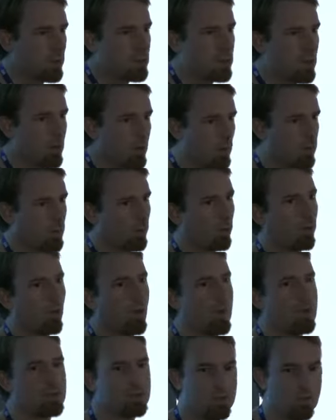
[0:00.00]
So the
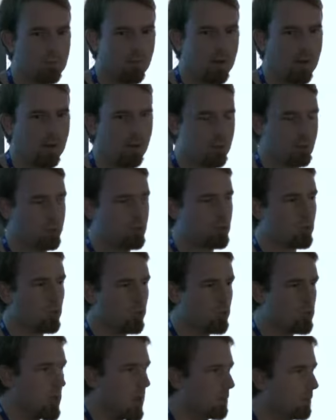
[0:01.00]
rest of our
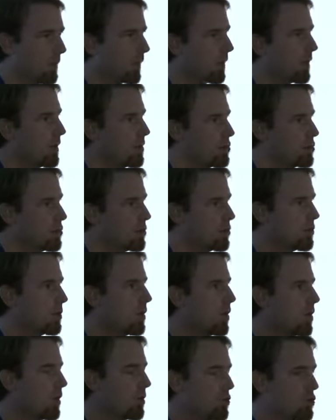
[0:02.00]
search application
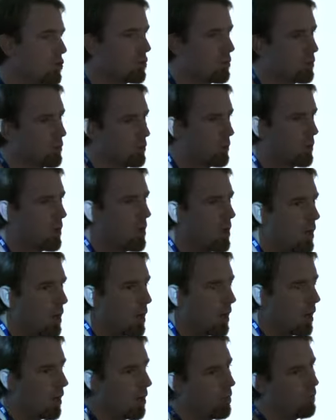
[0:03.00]
should
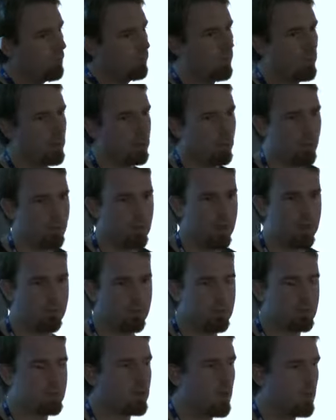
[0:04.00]
hopefully
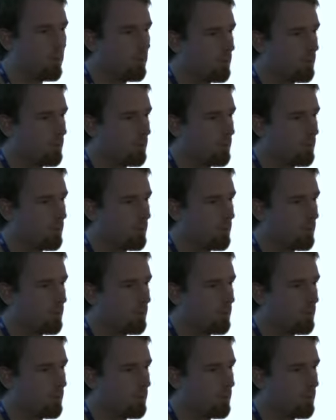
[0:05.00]
remain the same.